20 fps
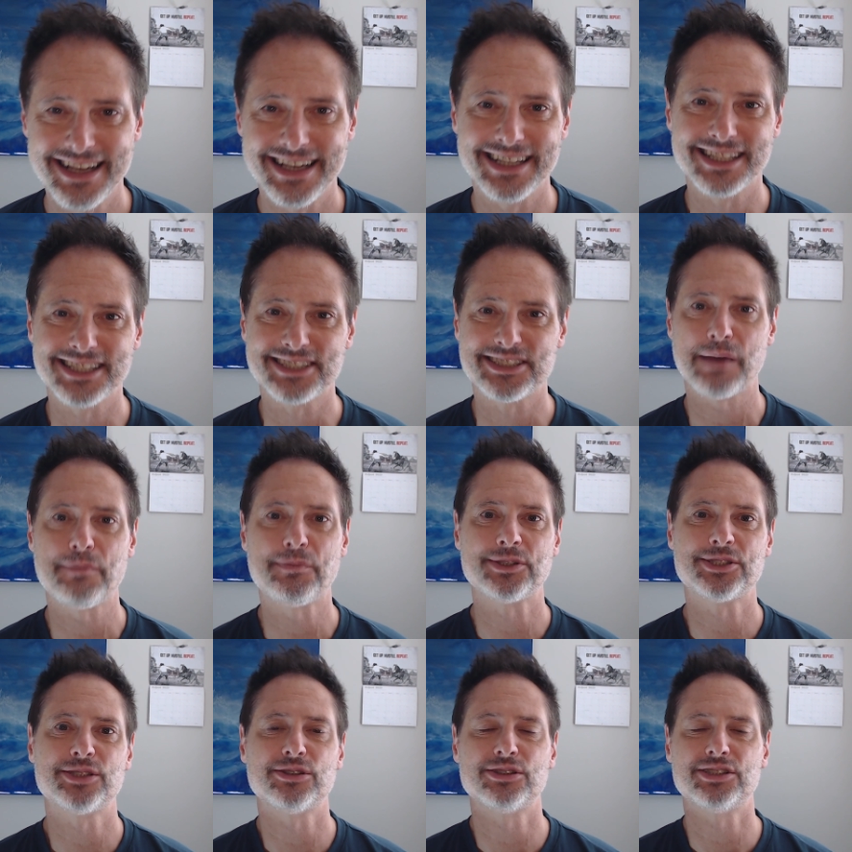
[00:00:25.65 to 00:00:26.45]
In this
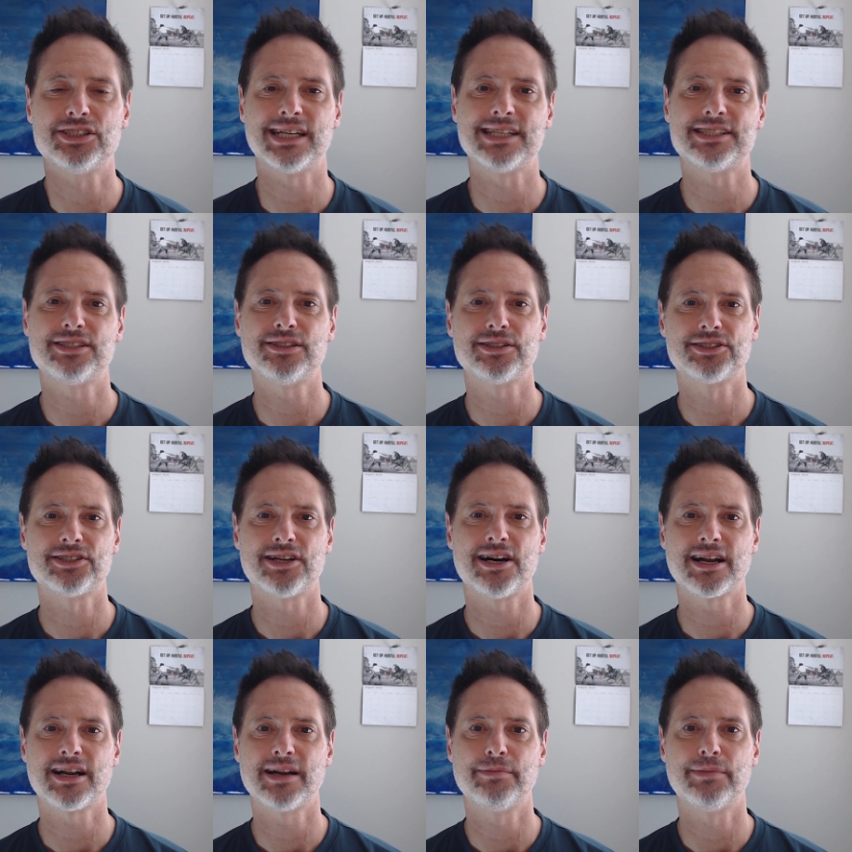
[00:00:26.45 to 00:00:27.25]
episode, Jesse will
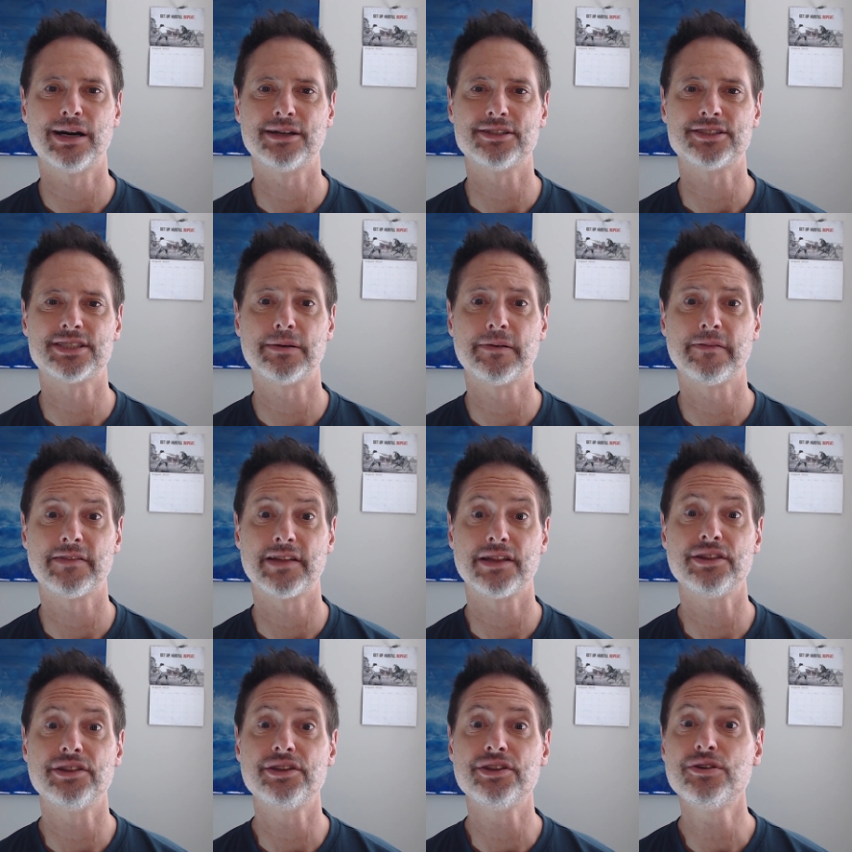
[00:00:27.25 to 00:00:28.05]
talk about some of
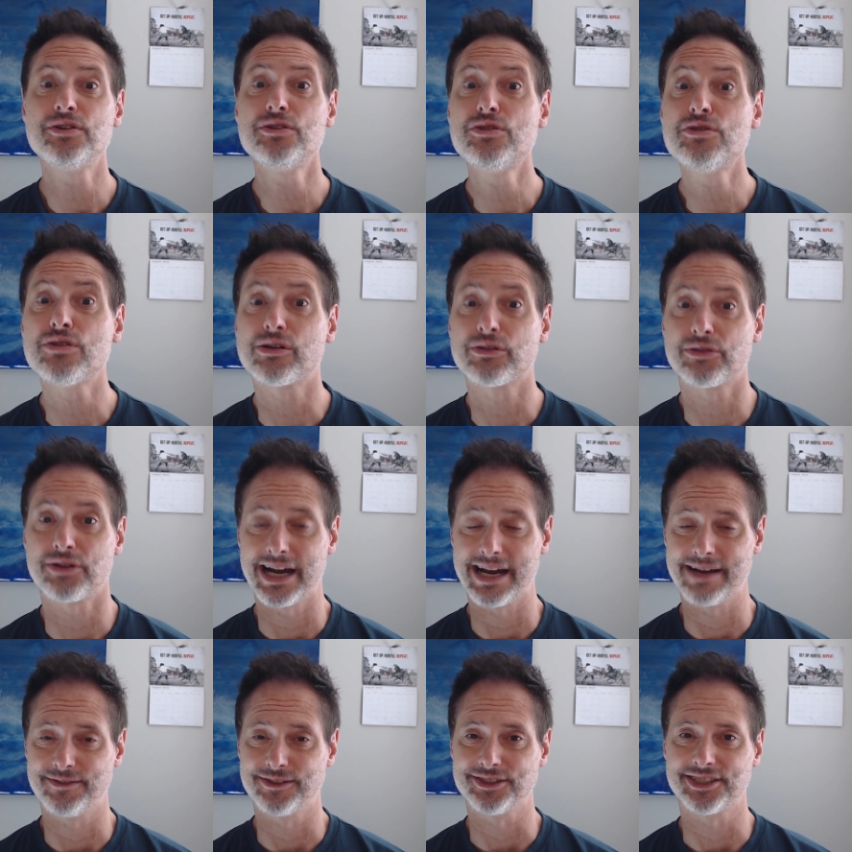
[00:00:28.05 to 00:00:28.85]
the new
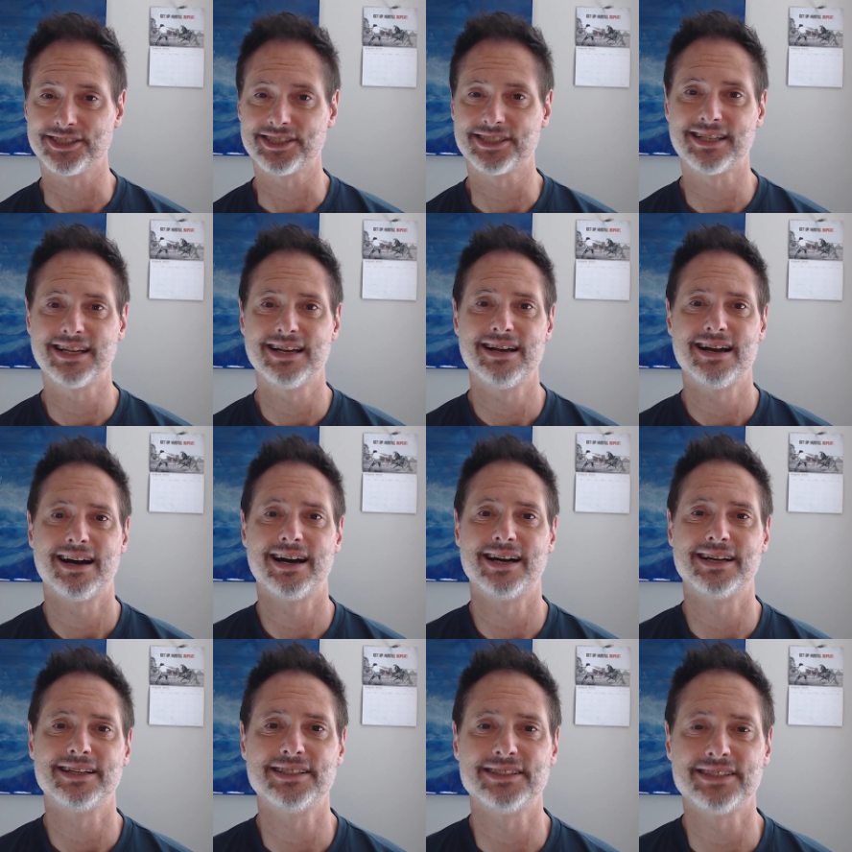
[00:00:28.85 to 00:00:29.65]
arrivals
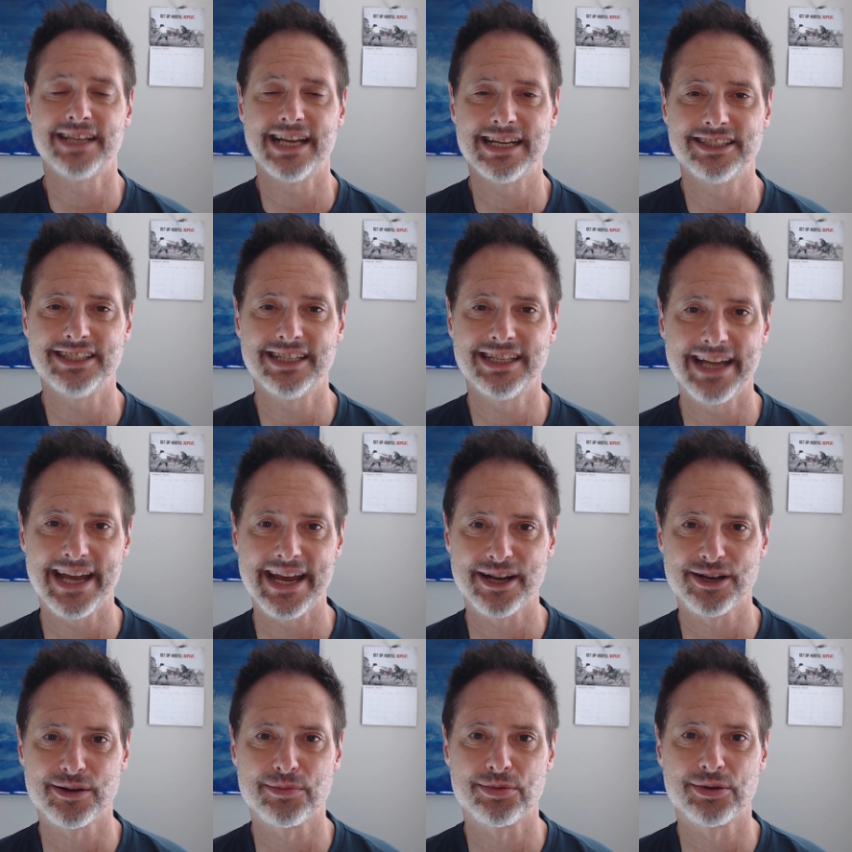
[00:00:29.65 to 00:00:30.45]
on his
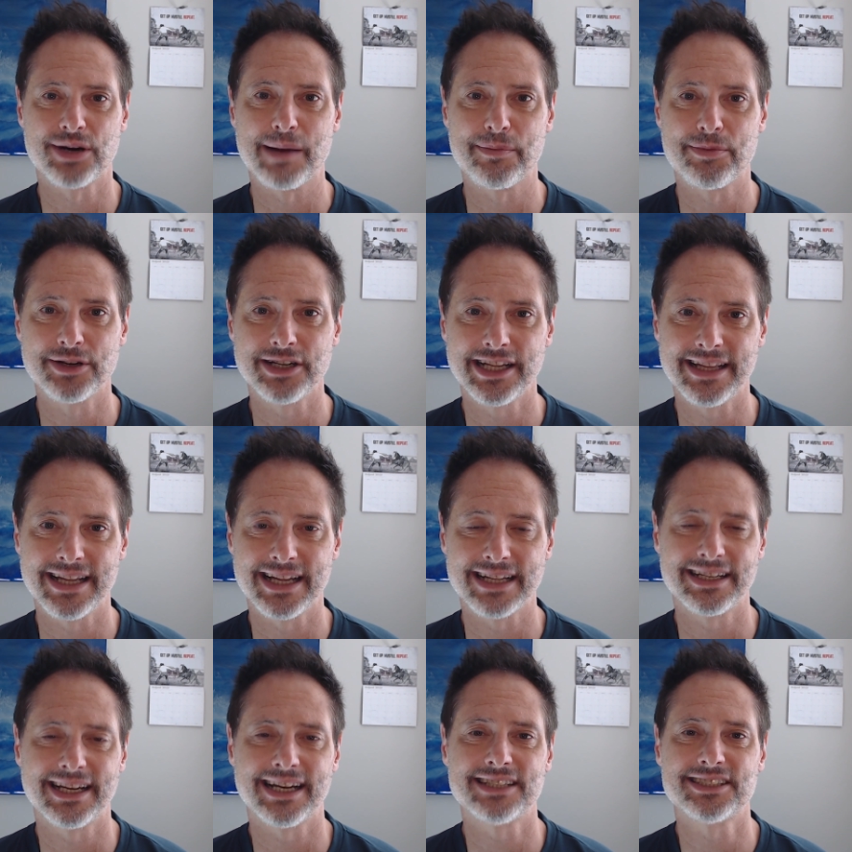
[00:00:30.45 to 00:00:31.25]
18-acre property
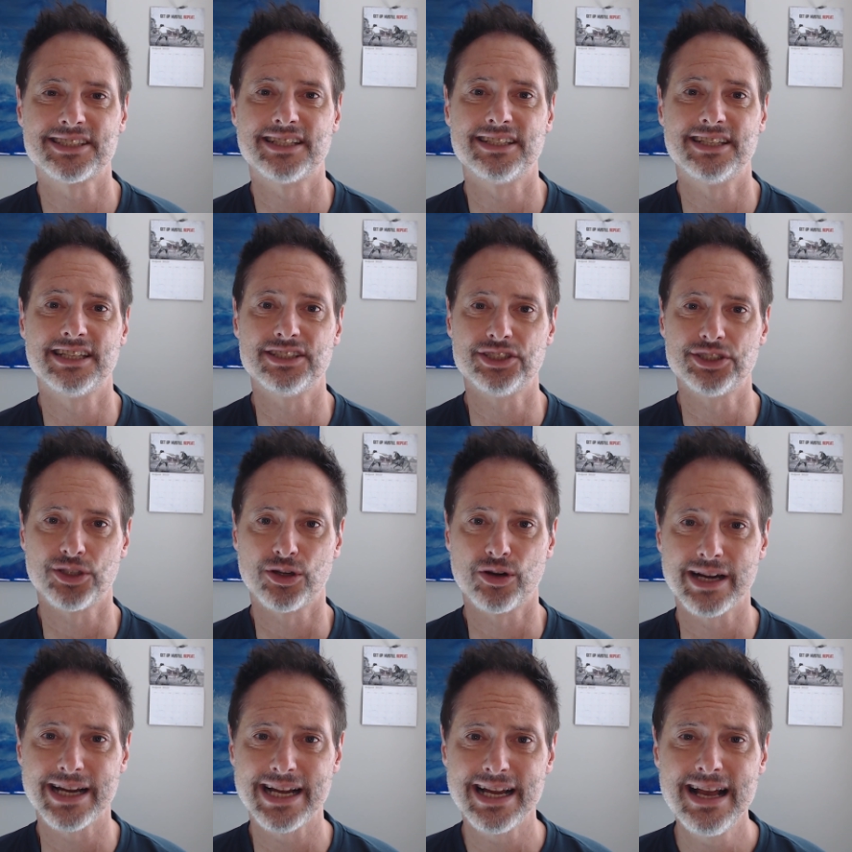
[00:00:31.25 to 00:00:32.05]
that guests can
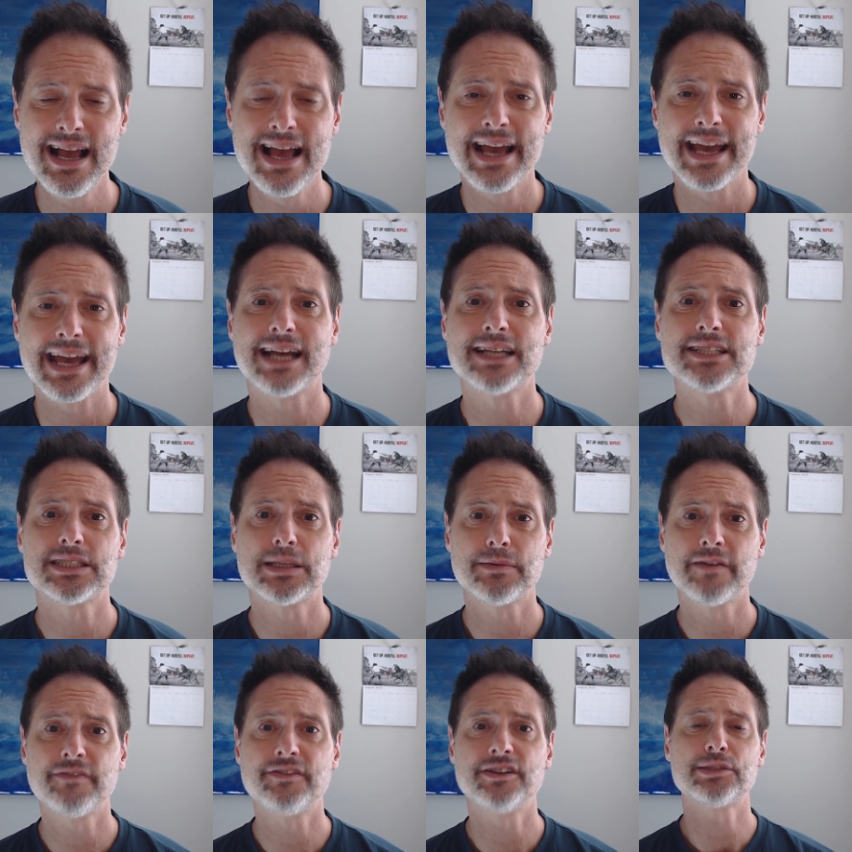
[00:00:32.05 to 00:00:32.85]
enjoy, and
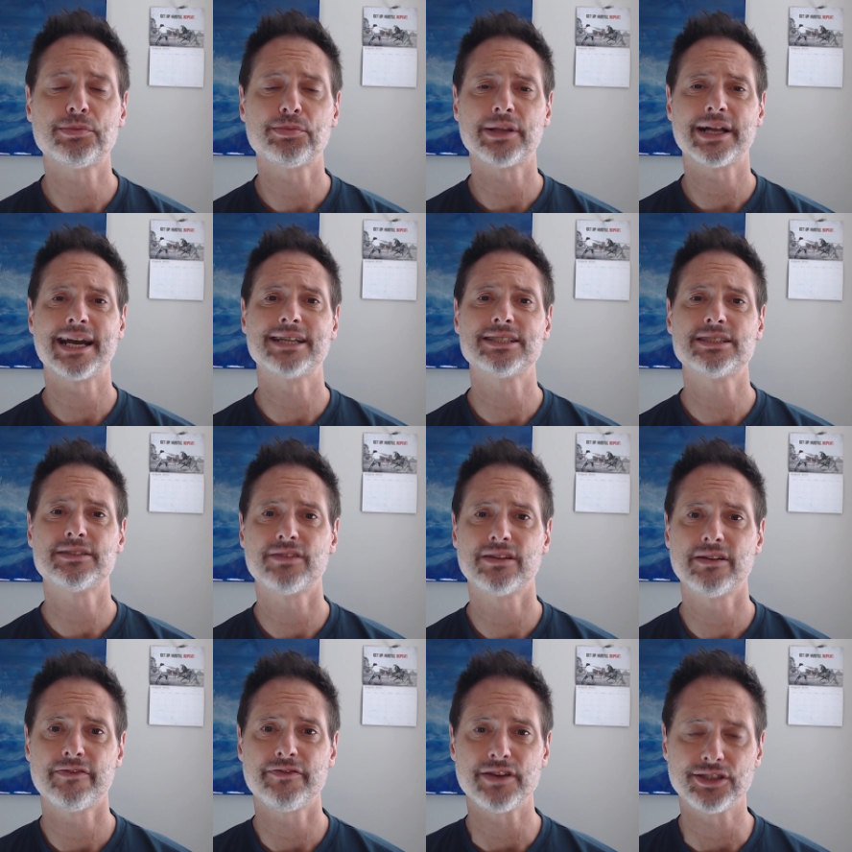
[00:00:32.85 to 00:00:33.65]
some of his plans
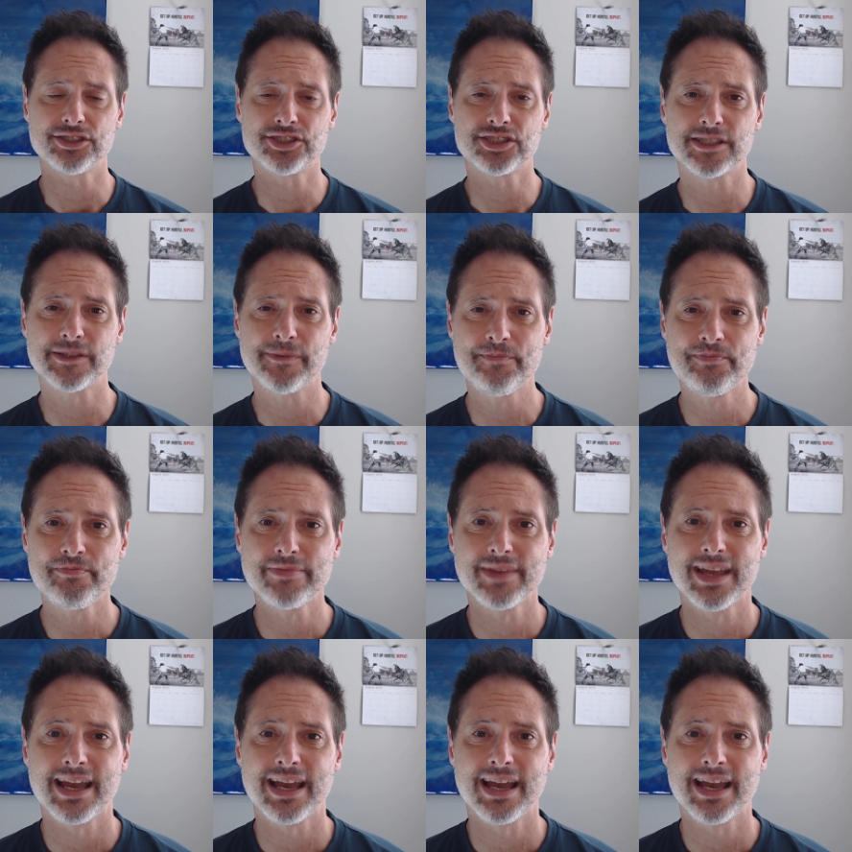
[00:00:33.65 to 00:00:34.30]
for the future,